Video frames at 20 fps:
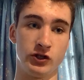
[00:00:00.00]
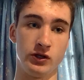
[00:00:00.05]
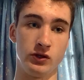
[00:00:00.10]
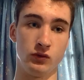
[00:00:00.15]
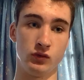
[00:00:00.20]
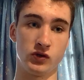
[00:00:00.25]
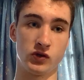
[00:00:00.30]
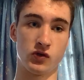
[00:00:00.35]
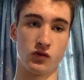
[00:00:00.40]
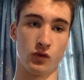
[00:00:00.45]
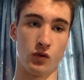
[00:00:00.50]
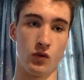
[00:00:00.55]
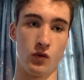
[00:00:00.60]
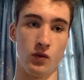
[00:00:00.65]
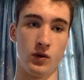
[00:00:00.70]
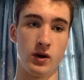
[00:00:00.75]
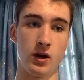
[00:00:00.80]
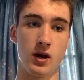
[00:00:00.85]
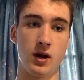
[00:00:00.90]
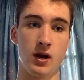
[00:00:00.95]
use
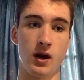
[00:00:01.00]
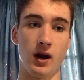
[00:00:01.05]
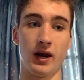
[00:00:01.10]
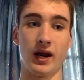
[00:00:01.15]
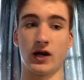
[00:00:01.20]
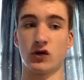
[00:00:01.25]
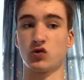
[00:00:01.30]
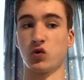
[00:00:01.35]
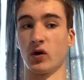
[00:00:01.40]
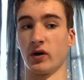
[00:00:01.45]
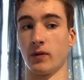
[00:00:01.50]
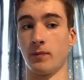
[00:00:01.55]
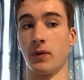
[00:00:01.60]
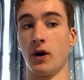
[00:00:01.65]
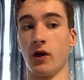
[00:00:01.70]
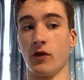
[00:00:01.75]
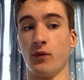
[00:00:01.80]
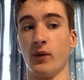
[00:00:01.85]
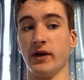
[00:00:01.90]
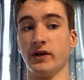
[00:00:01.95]
through electronic
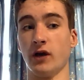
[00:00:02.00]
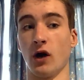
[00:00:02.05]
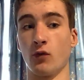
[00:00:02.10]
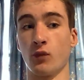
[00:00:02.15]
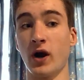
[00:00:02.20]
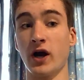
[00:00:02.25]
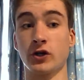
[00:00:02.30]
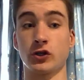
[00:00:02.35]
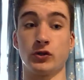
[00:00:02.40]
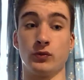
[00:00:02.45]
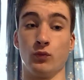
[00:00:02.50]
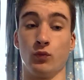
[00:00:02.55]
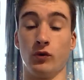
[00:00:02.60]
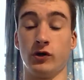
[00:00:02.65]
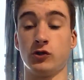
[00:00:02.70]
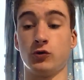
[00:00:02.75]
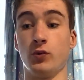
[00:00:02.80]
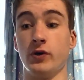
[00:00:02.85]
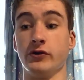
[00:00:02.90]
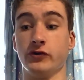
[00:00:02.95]
pathway direction,
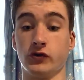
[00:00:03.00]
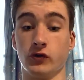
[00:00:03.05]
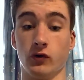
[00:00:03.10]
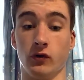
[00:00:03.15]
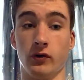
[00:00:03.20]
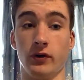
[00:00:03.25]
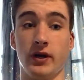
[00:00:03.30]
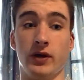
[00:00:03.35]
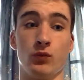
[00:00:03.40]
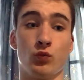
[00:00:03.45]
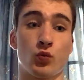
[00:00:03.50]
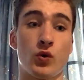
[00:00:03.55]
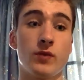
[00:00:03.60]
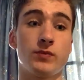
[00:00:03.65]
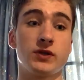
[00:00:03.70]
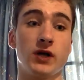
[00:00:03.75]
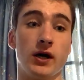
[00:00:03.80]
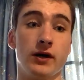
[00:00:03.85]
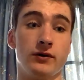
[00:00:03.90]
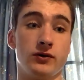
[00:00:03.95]
which we saw in
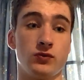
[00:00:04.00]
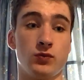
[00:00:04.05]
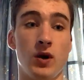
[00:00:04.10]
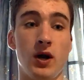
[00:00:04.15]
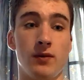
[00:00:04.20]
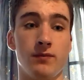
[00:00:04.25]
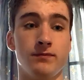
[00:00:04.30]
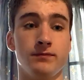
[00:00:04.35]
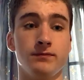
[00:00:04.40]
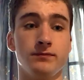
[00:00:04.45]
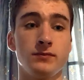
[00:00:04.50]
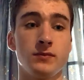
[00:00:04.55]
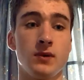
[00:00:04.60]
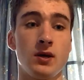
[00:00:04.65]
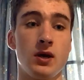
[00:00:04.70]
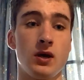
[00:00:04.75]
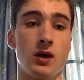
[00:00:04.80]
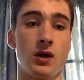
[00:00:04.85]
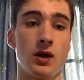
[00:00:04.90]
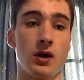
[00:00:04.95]
Riptide as well.
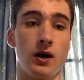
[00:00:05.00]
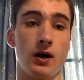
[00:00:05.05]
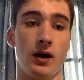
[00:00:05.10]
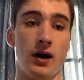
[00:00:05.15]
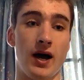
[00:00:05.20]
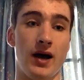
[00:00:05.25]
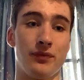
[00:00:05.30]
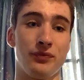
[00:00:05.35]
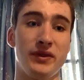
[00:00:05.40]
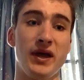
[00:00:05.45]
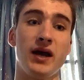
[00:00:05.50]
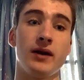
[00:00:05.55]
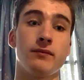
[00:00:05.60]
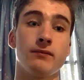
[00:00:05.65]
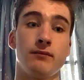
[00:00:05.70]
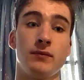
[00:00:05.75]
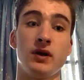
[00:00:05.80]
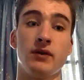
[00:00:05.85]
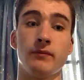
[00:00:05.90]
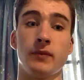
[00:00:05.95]
And that
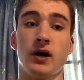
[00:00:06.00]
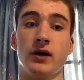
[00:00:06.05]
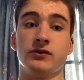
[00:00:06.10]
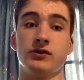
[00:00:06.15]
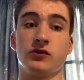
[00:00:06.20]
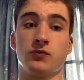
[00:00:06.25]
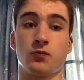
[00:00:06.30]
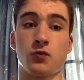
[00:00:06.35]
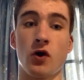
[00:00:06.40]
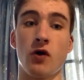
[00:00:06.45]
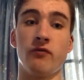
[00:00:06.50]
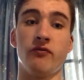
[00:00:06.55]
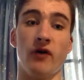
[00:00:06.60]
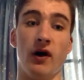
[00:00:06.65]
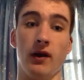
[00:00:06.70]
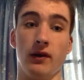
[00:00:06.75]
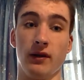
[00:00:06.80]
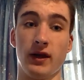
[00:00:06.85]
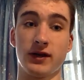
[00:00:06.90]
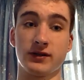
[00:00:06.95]
minimizes
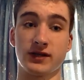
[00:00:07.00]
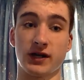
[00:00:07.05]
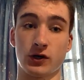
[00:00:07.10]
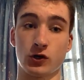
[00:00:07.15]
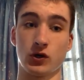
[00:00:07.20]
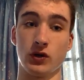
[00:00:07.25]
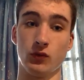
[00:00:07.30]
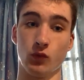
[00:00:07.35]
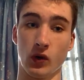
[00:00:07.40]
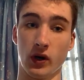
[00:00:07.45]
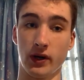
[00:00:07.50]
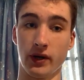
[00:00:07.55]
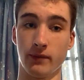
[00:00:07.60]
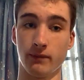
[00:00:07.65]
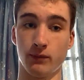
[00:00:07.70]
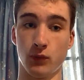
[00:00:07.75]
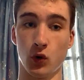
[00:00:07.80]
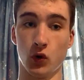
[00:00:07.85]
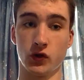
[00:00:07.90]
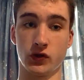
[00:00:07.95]
profile, that's actually really
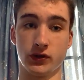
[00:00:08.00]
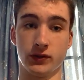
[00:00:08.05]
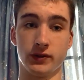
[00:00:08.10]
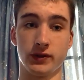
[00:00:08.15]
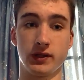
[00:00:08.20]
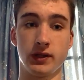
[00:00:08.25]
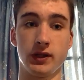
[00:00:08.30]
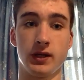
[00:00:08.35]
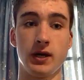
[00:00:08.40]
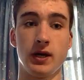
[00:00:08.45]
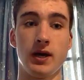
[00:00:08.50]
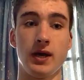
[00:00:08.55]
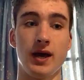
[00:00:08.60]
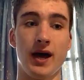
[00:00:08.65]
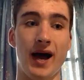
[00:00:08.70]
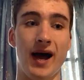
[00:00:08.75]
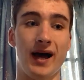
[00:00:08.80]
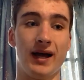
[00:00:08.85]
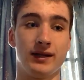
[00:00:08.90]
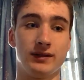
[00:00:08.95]
important.
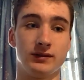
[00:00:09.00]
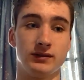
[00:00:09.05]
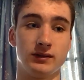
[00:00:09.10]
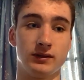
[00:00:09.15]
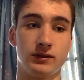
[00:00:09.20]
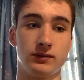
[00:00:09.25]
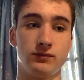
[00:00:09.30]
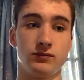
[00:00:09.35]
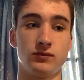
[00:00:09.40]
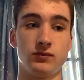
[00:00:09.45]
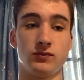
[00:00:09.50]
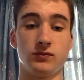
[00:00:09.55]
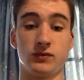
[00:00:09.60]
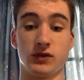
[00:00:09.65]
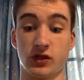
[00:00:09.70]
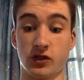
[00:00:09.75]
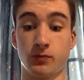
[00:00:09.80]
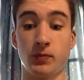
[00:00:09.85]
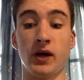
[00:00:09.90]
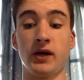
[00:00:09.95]
And
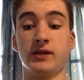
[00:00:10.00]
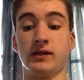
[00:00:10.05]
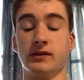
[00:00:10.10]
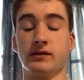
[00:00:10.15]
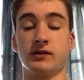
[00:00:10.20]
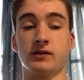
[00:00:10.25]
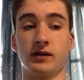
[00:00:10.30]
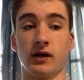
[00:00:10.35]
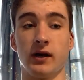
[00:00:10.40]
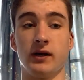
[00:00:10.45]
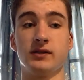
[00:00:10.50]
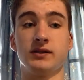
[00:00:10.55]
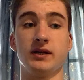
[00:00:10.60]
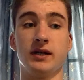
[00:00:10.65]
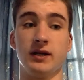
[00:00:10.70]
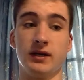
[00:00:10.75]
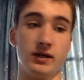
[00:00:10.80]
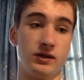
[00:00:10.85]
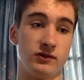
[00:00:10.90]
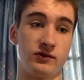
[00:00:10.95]
despite its size,
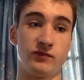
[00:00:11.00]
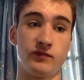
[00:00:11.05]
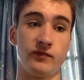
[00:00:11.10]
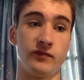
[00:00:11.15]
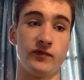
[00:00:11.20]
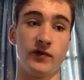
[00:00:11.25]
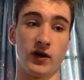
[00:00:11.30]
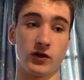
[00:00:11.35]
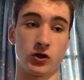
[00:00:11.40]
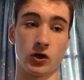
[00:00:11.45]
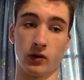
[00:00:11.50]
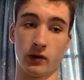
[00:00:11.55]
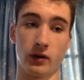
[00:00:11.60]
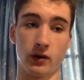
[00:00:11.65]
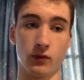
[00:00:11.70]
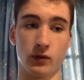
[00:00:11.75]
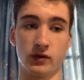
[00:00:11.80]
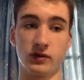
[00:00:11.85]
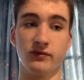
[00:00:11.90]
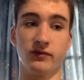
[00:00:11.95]
it is far
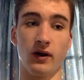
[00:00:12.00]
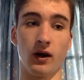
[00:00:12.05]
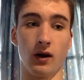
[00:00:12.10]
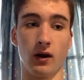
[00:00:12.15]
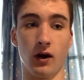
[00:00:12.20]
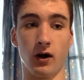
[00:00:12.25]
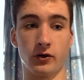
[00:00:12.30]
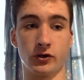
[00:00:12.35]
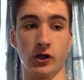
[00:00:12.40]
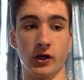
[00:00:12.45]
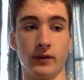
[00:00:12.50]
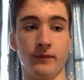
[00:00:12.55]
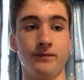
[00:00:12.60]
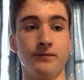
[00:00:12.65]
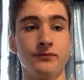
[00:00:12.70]
chunkier, it's far larger.